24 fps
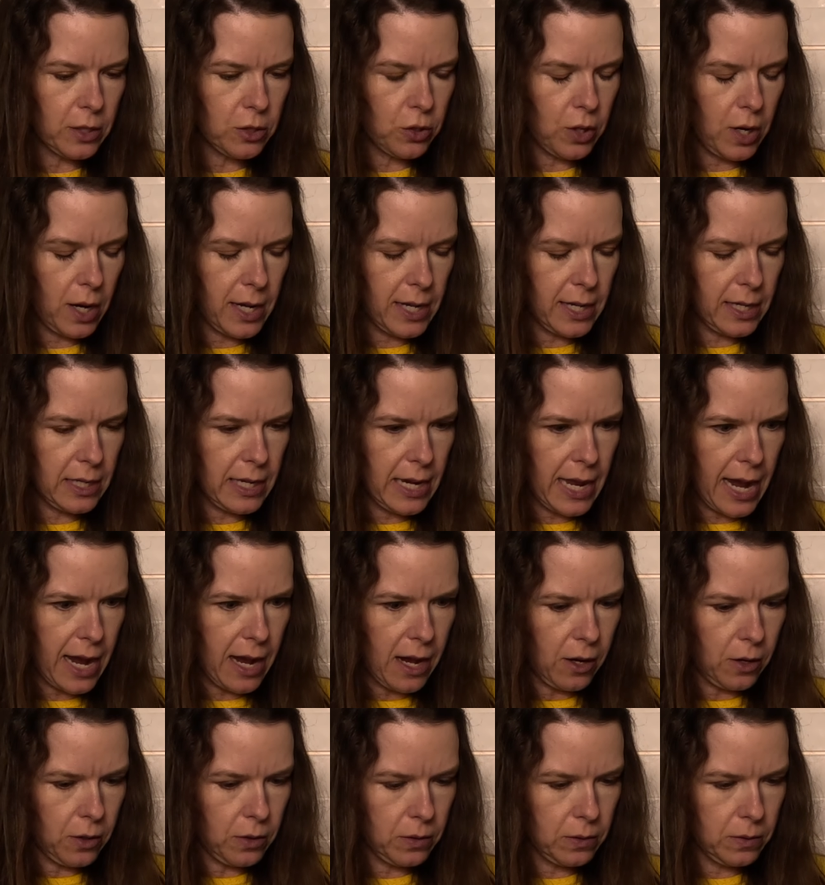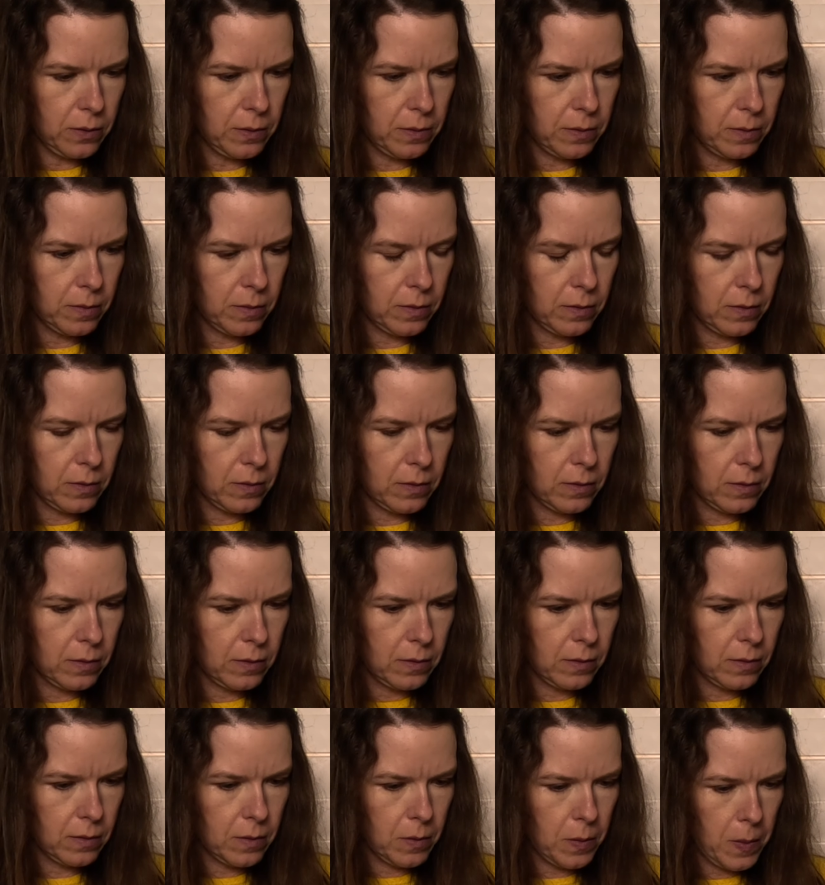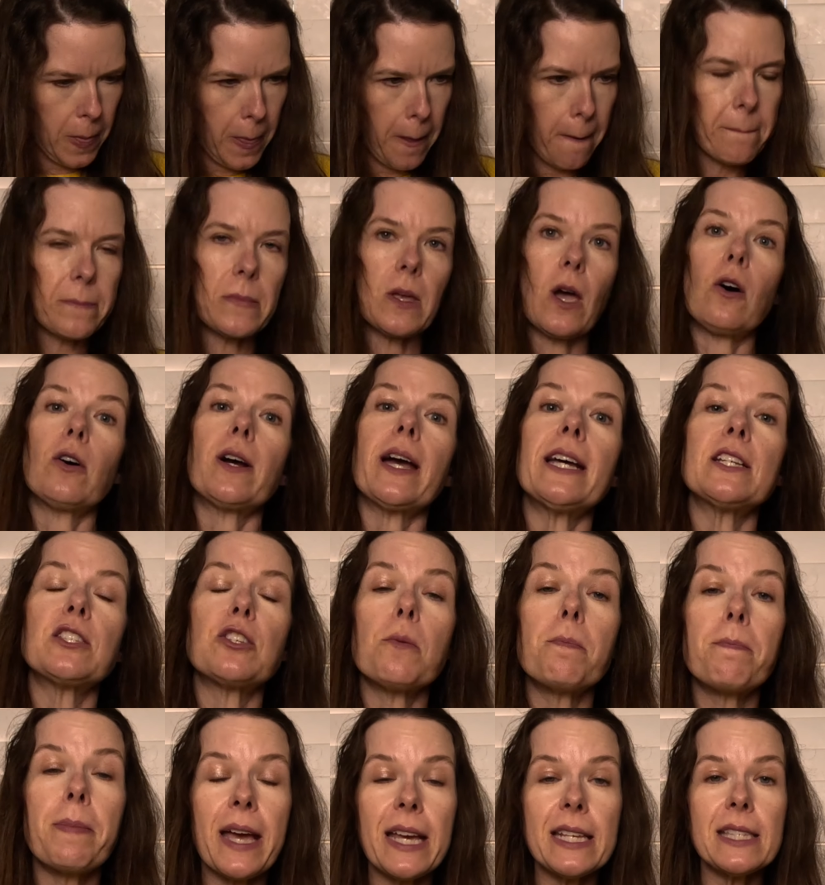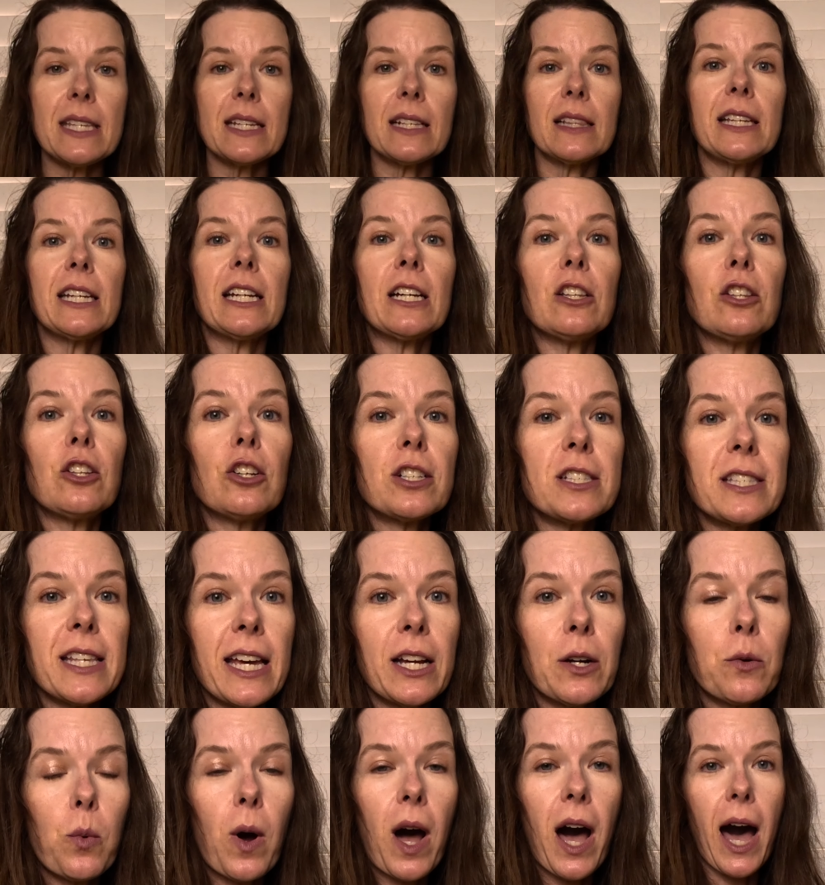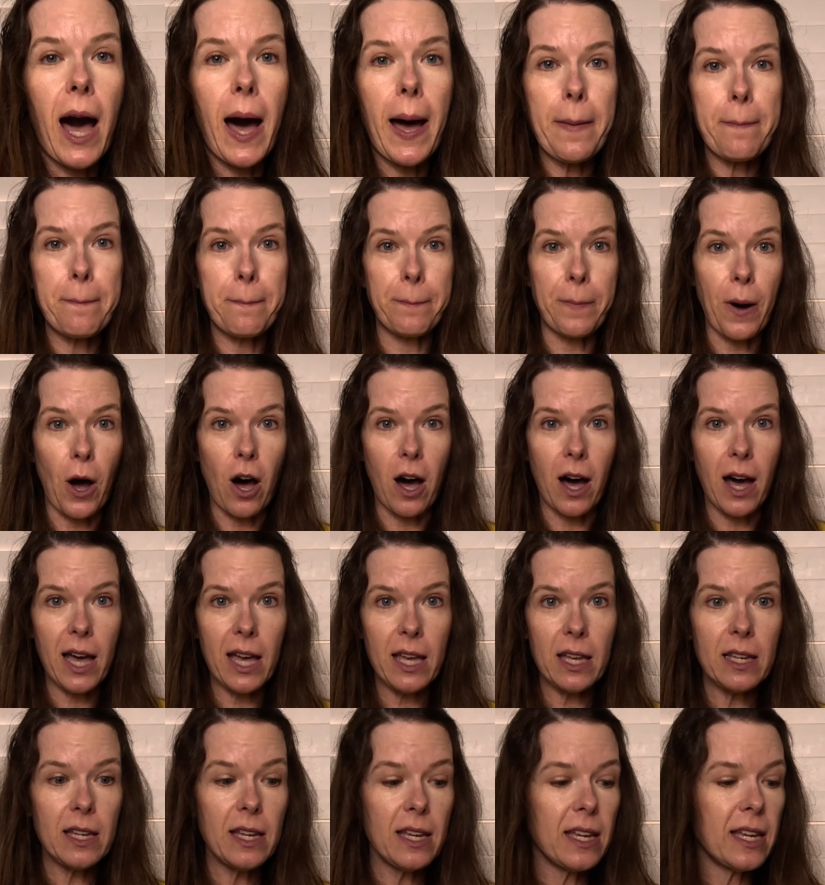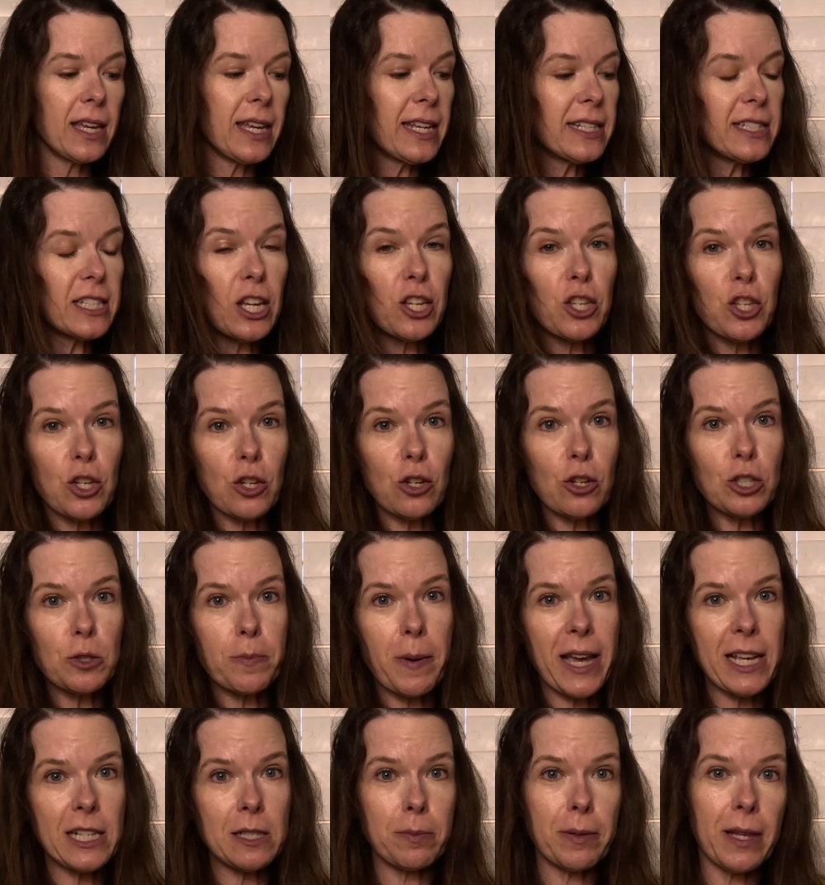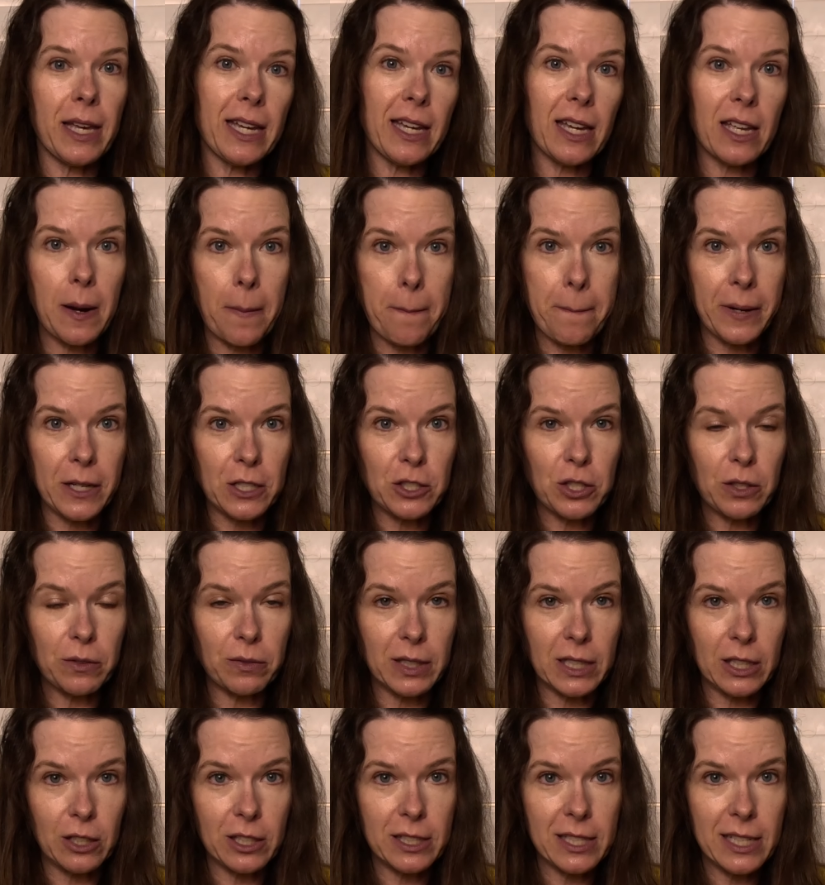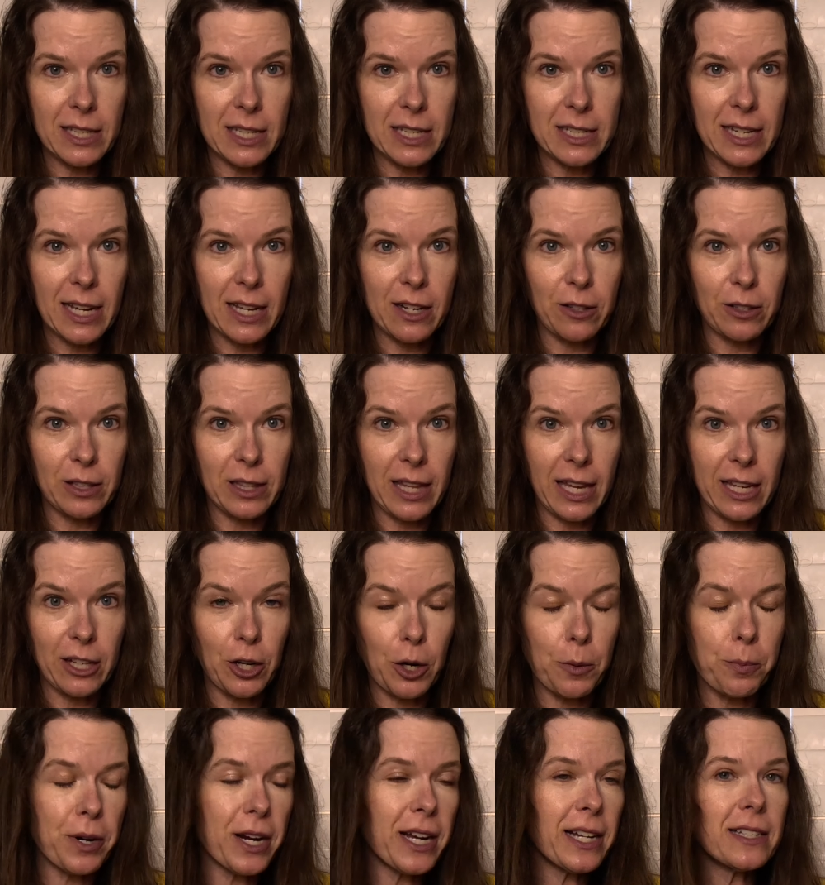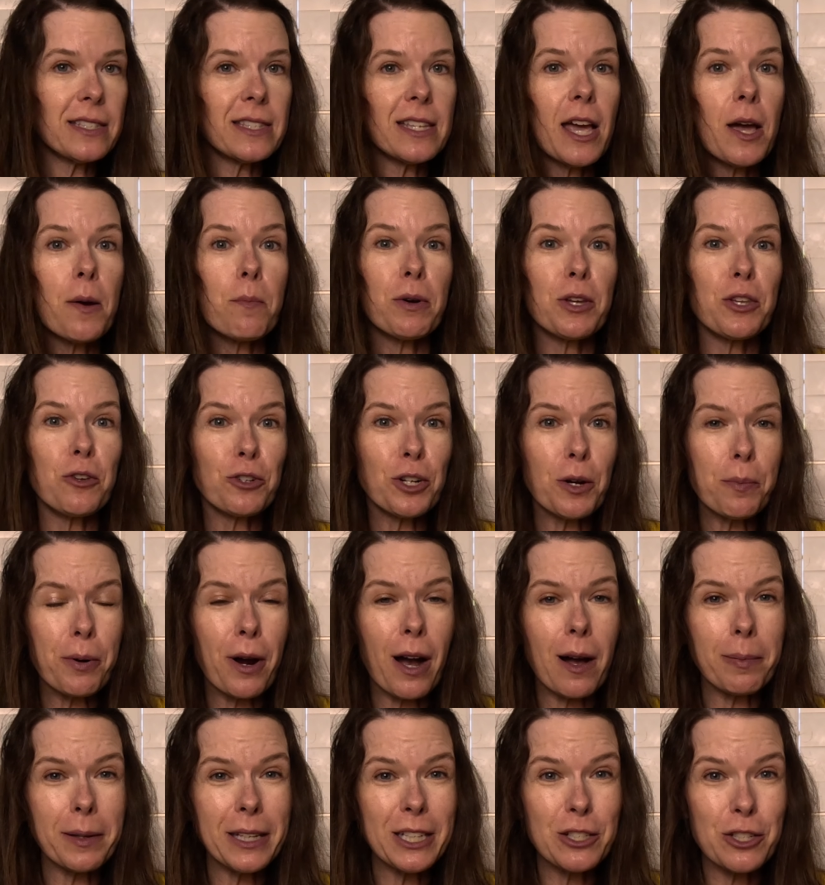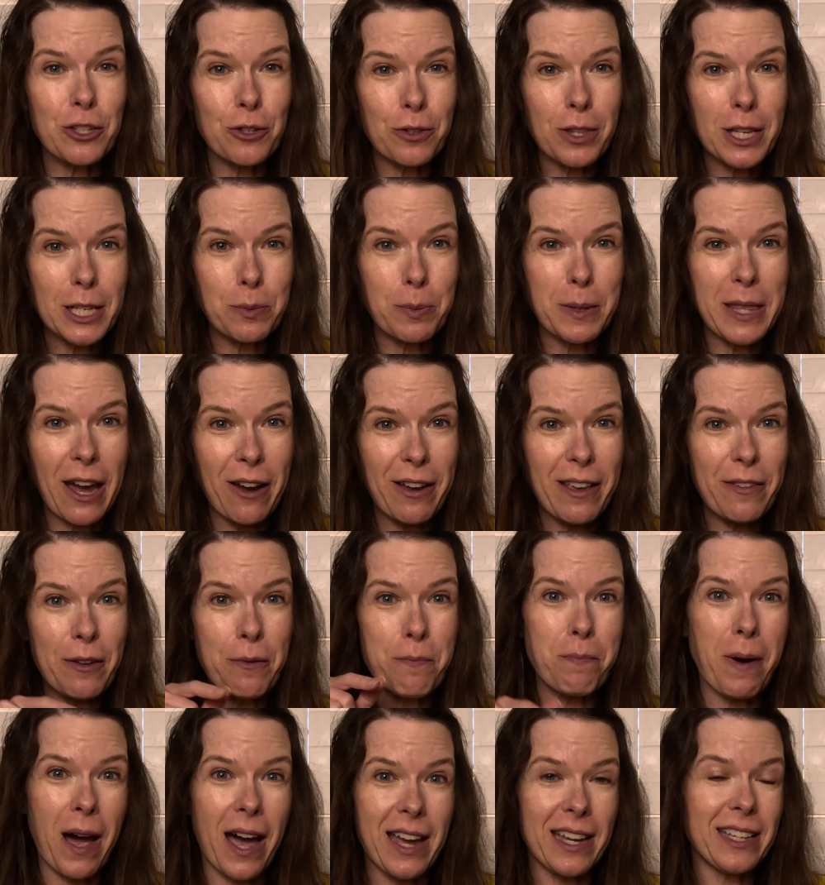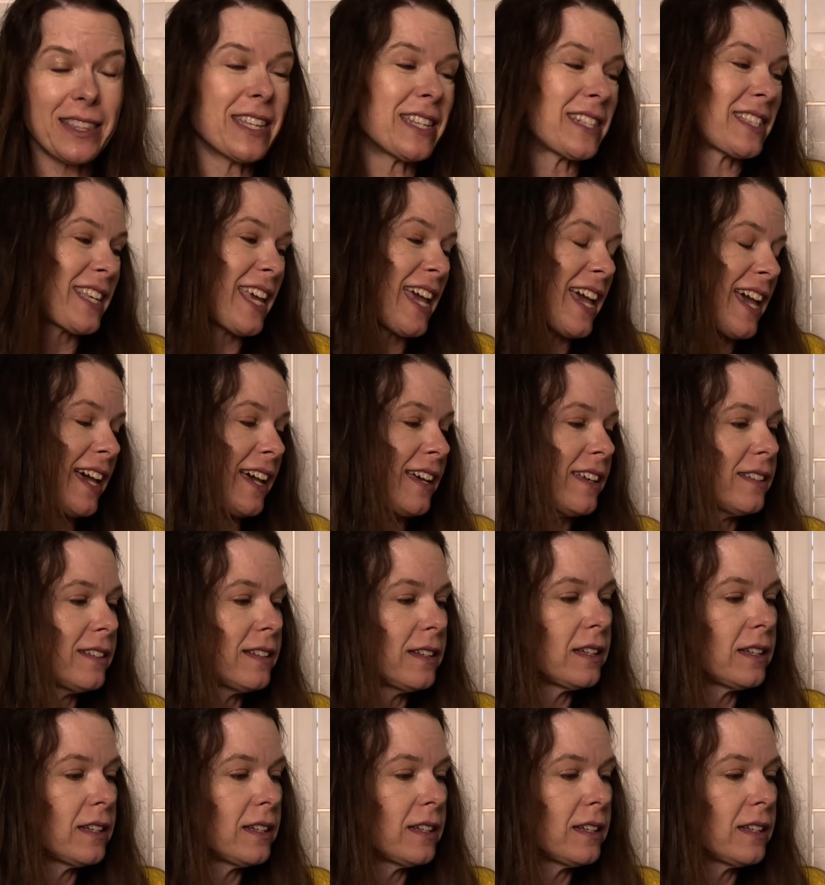Try it now. Okay, so basically it looks like what I bought is a huge base plate and a bunch of little teeny tiny Lego bricks, but you could probably do this without even buying this kit.